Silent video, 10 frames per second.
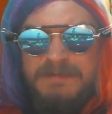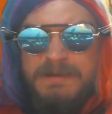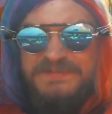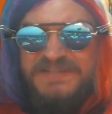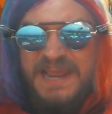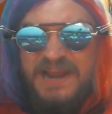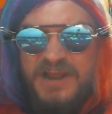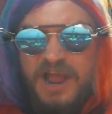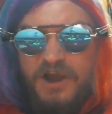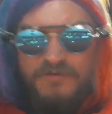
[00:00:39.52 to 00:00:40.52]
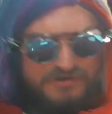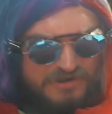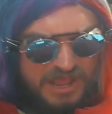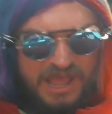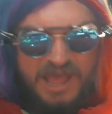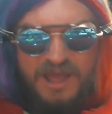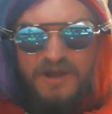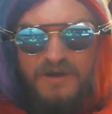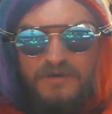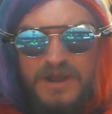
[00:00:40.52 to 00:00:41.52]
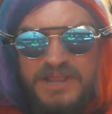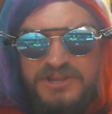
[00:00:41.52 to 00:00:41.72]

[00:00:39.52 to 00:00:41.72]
upstairs. Oh, no.